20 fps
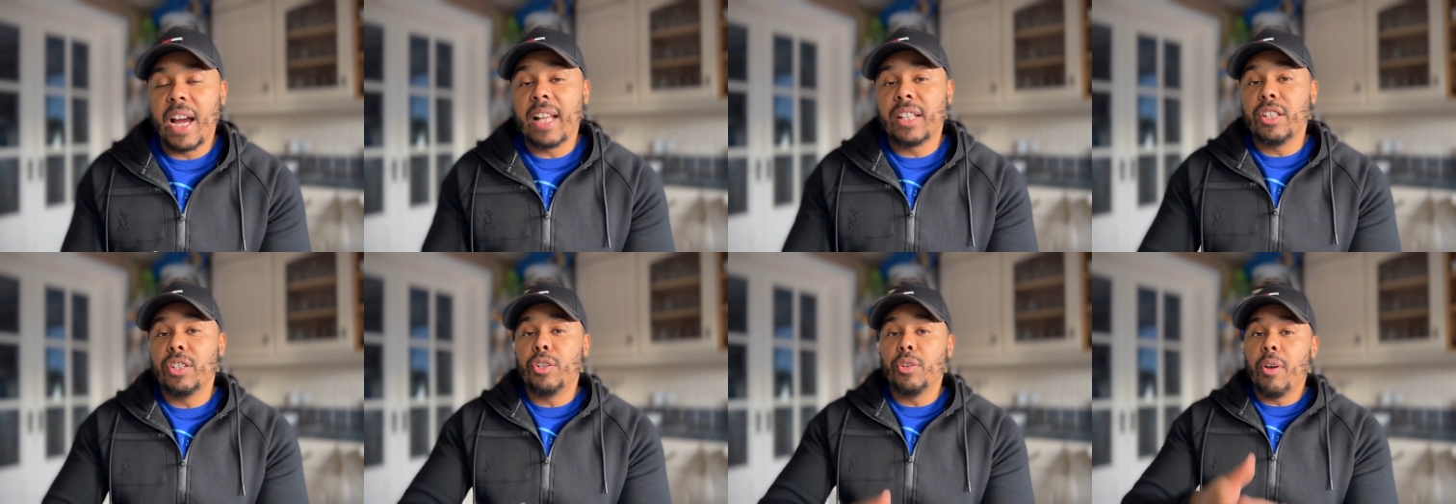how
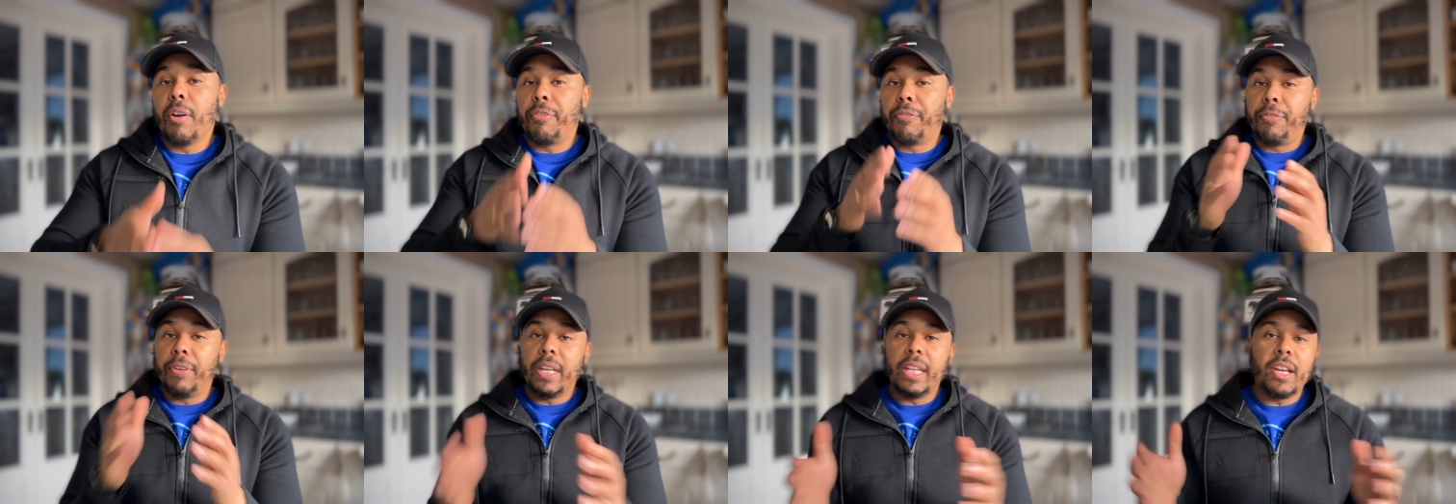to do
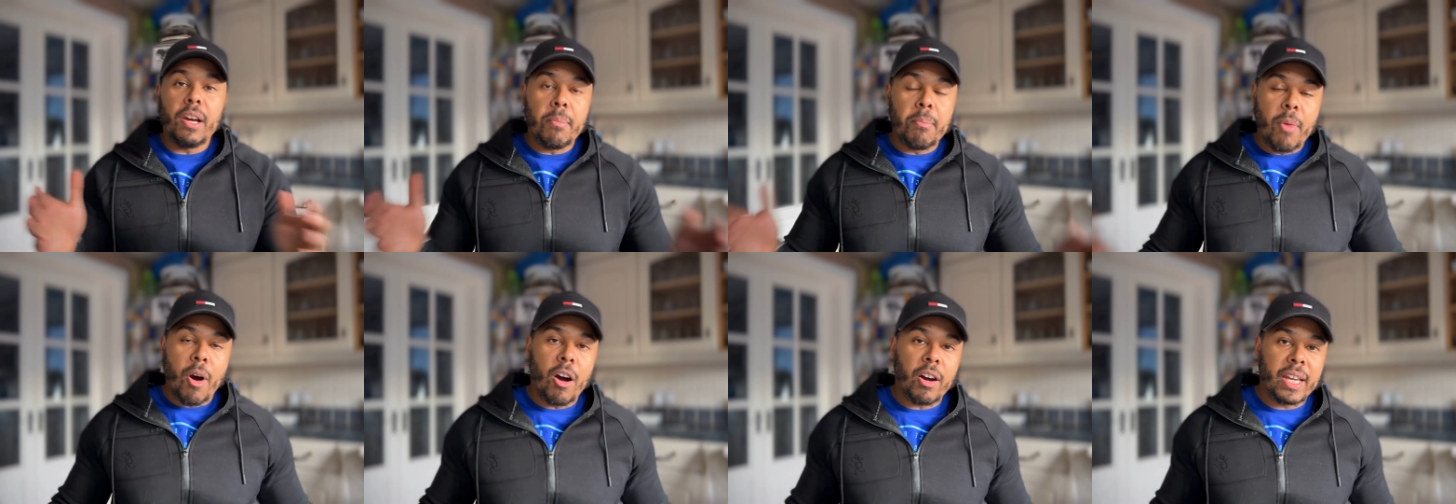
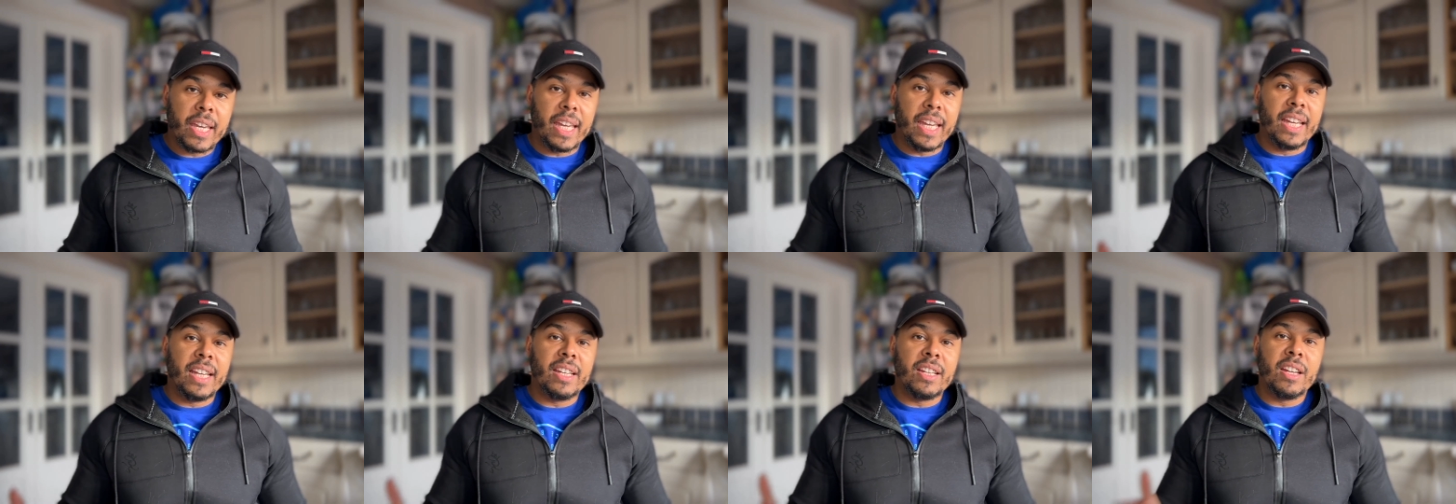affiliate
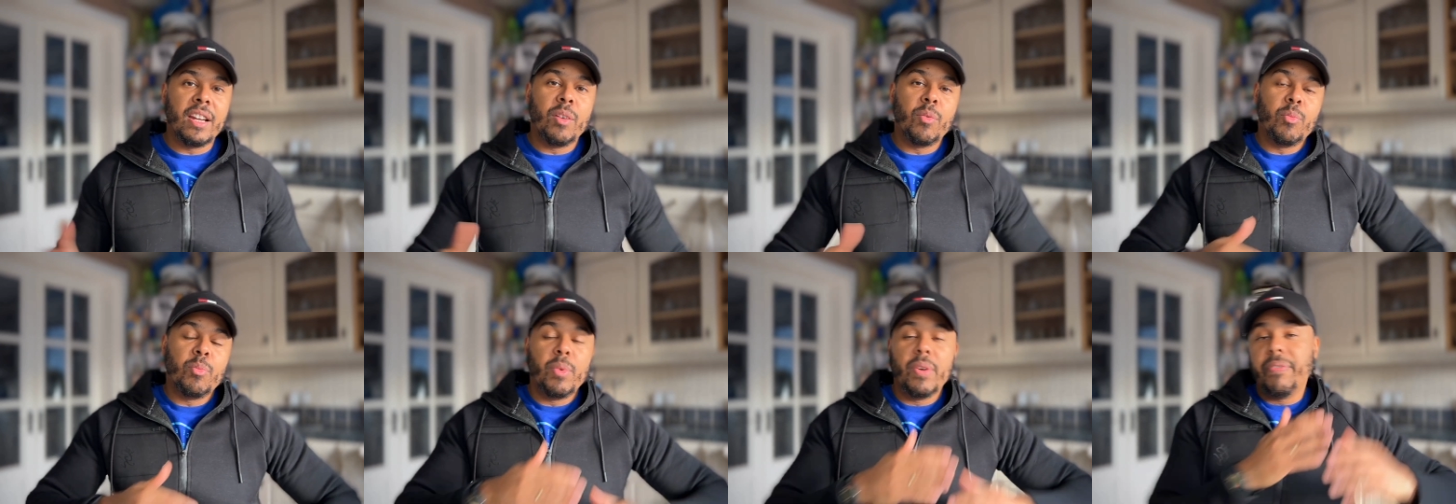marketing
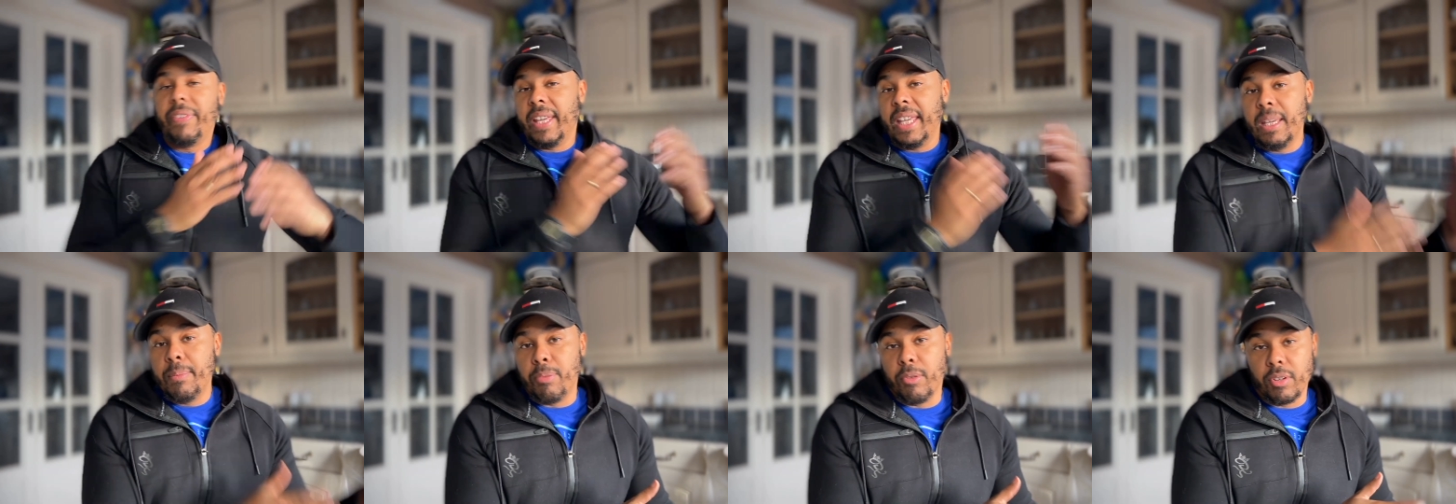with
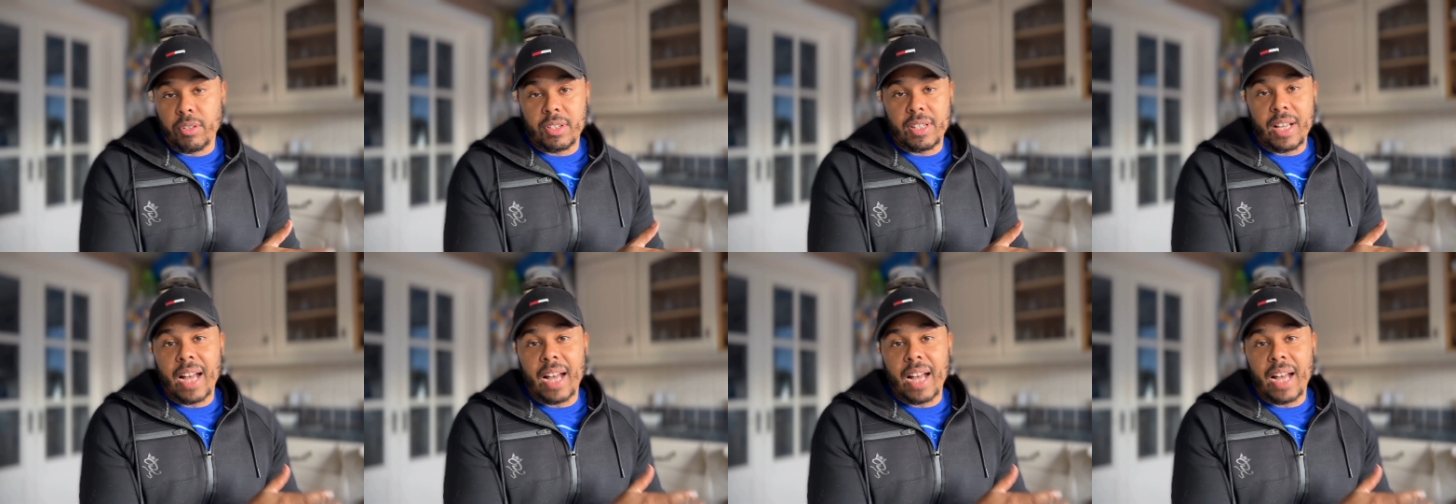ebooks,